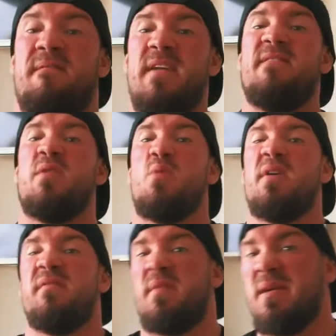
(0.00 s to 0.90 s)
favorite
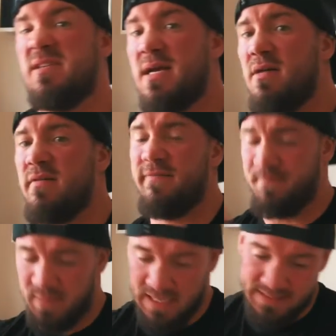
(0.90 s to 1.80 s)
one for myself
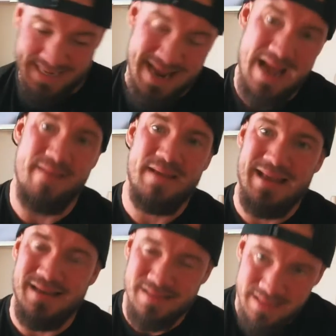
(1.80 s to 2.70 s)
is to have it
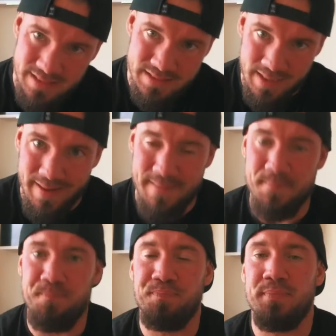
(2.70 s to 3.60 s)
at
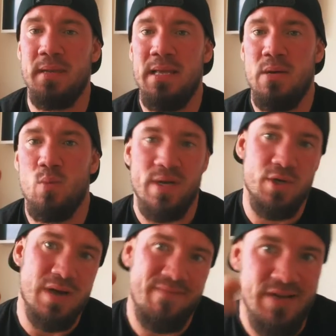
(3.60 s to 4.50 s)
nighttime when
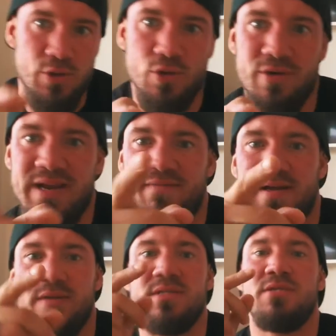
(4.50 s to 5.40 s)
you're having your
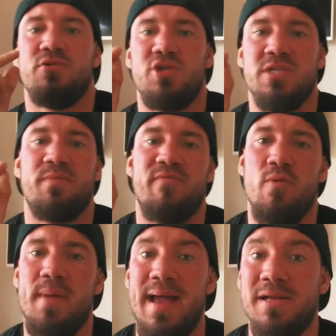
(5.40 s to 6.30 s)
cravings, just before
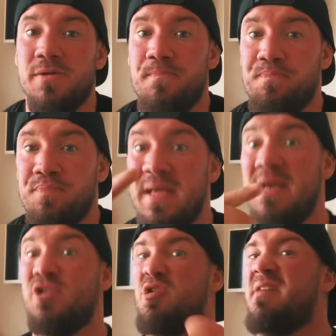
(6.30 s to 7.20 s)
bed.
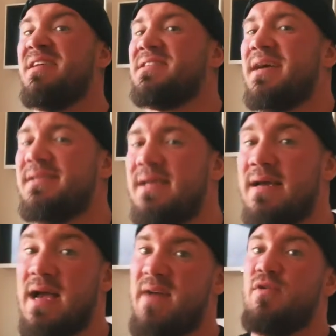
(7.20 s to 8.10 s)
Try this
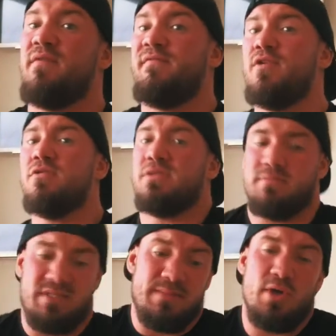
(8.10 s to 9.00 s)
idea, have your fruit,
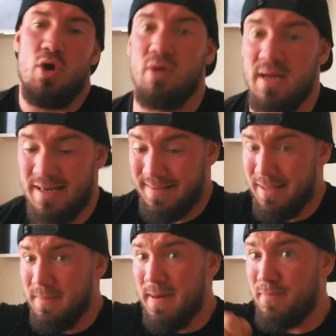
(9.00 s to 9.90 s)
some yogurt, and a
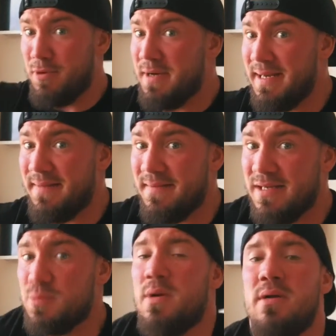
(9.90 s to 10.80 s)
little bit of protein in there
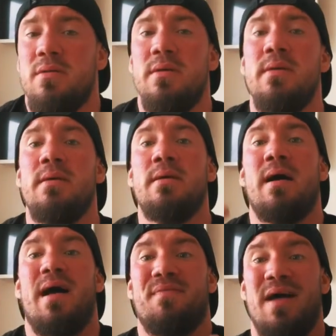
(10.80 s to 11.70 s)
as well,
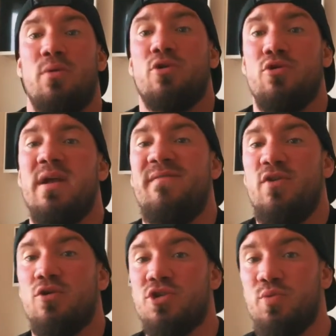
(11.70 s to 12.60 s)
and that will crave
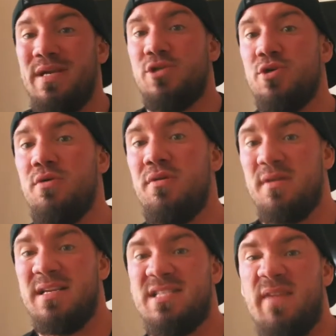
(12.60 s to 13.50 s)
your sweet tooth
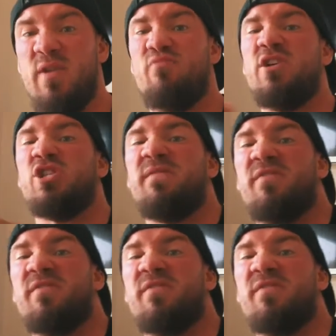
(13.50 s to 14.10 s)
instead of you reaching